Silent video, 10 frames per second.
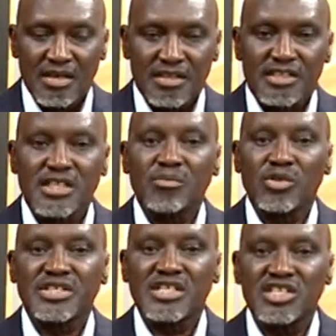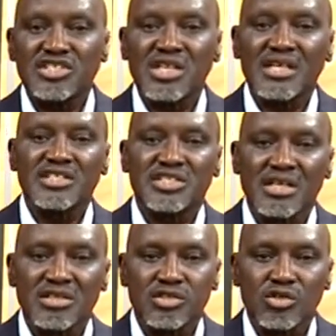The team was initially
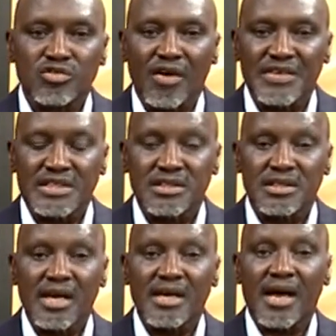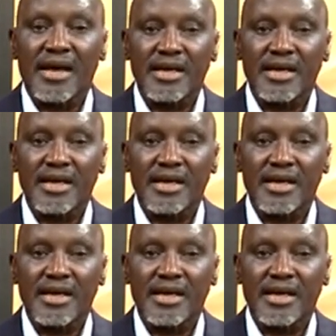scheduled to travel today